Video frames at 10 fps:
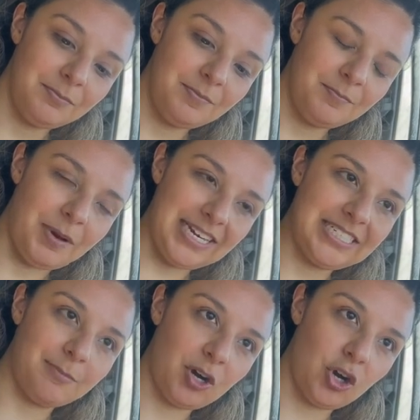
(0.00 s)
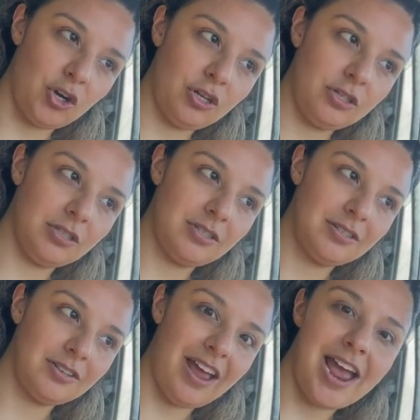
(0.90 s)
bicep
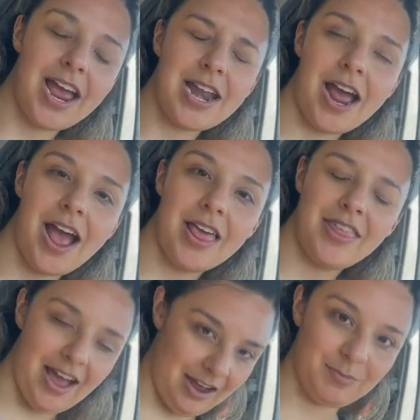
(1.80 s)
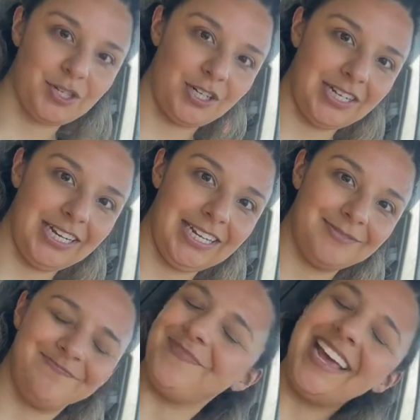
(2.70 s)
curls, and the ab circuit.
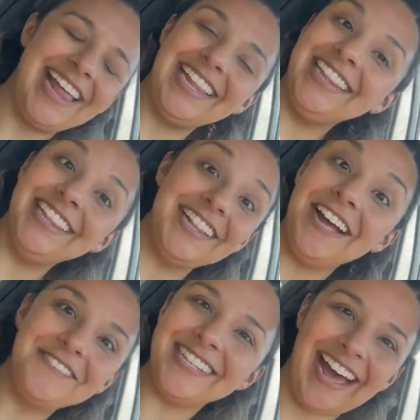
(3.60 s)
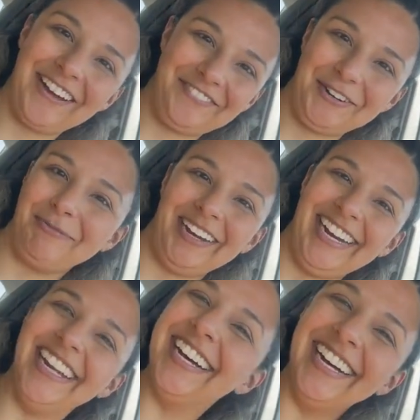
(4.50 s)
Loved that for me.